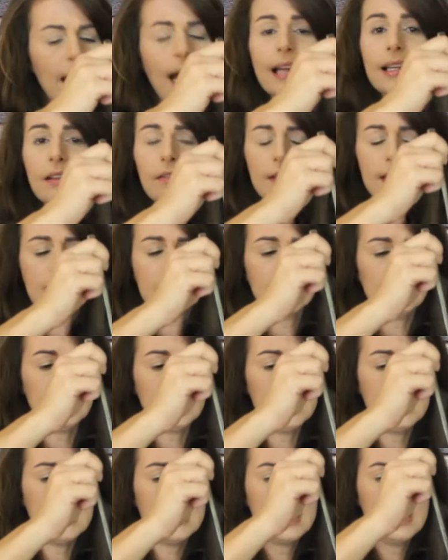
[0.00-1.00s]
kind of
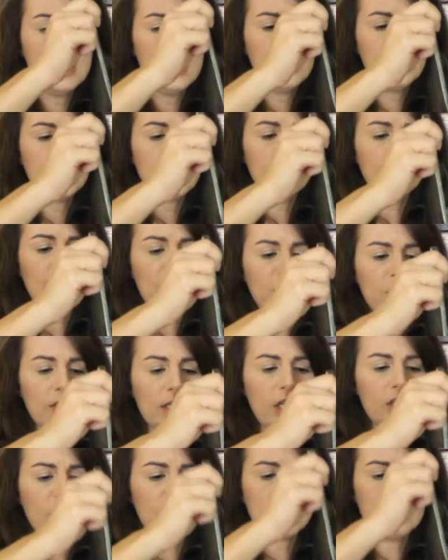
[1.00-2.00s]
silly to measure
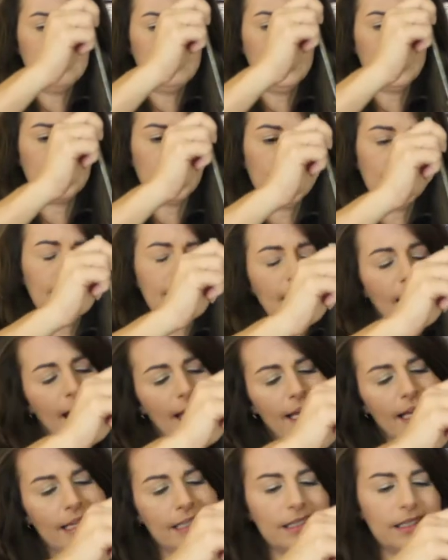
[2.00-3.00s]
such a simple drink.
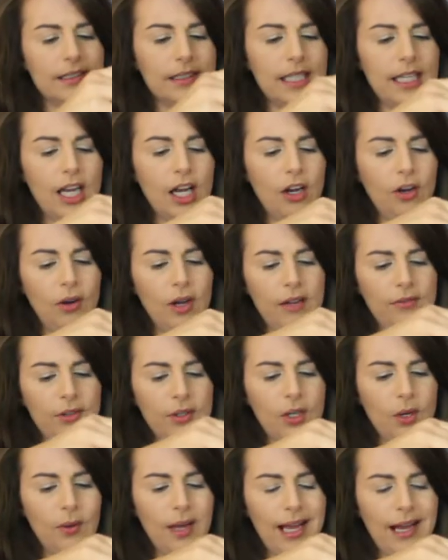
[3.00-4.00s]
And, you know, if
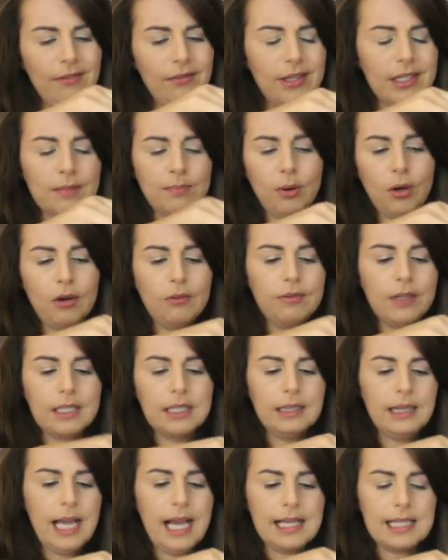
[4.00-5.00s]
you don't have this
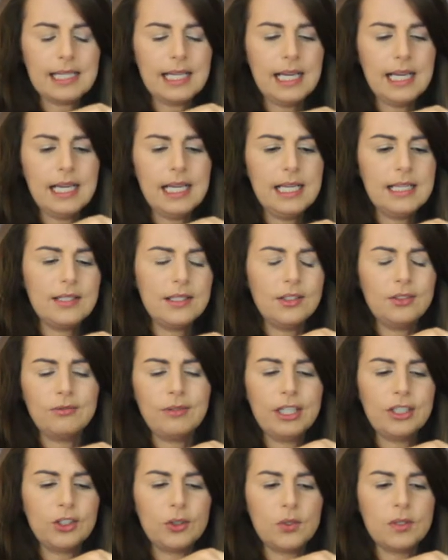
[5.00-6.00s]
perfect glass size, your
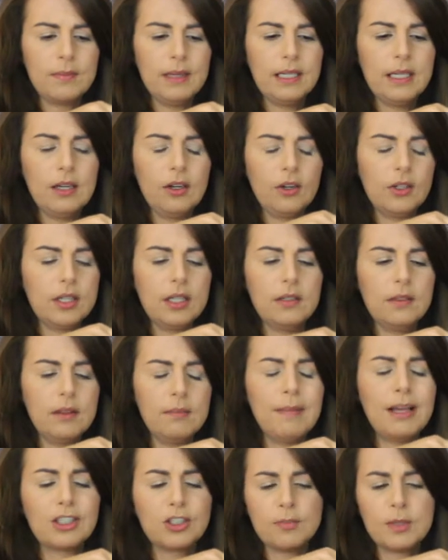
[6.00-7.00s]
ratios might, or the, the
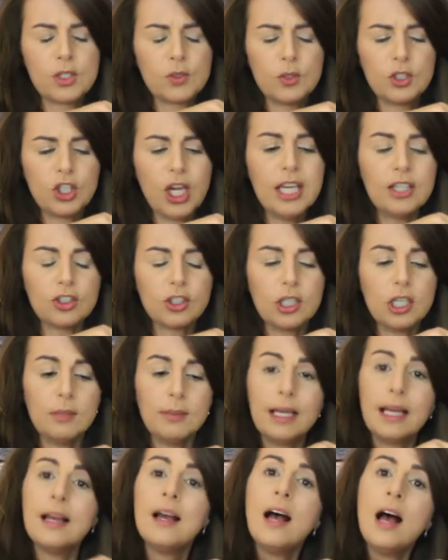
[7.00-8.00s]
measurements would change a little
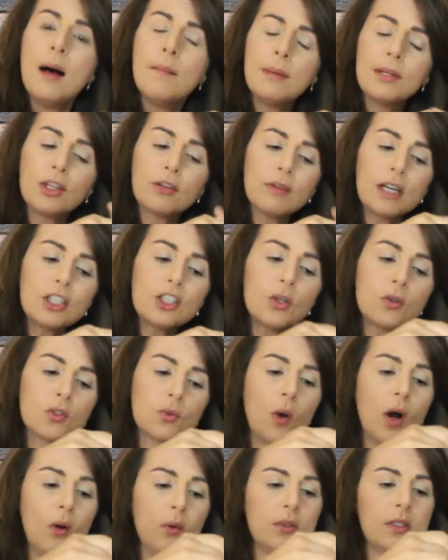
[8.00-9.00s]
bit, but the
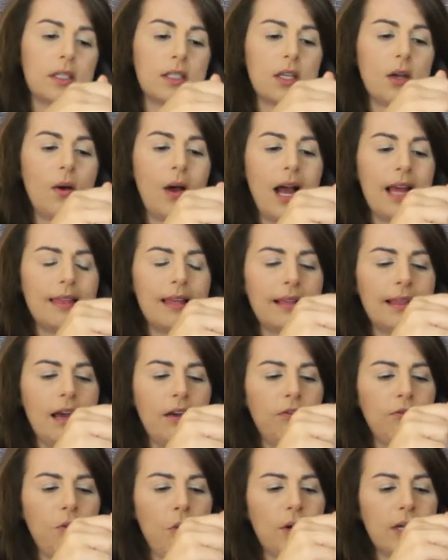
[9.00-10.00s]
ratios won't. So I think
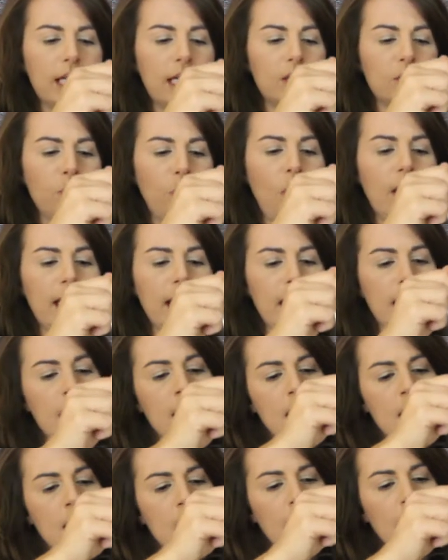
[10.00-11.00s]
that 40,
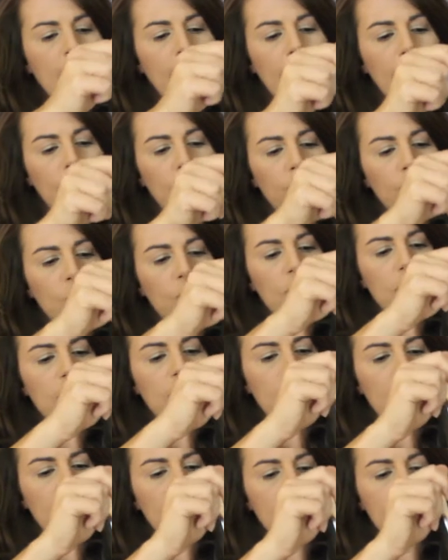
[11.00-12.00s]
20 kind of
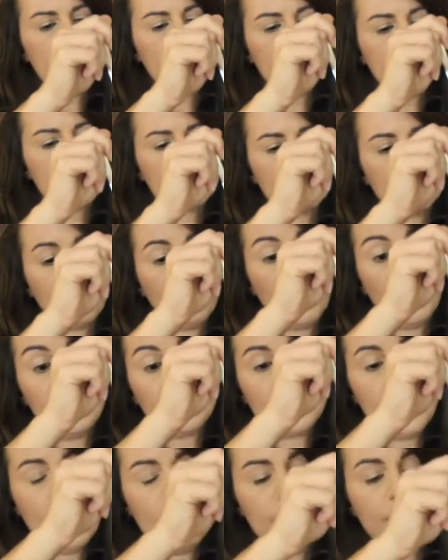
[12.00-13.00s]
rule is where
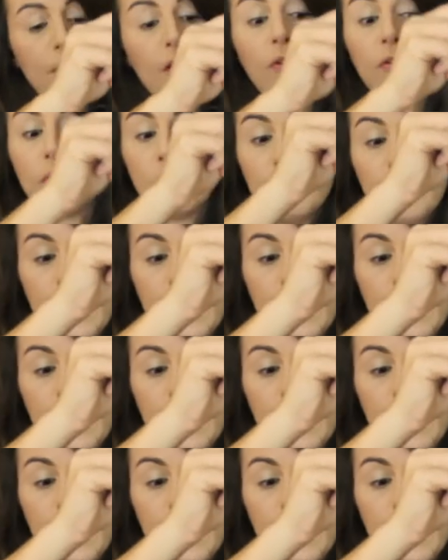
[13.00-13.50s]
it's at, for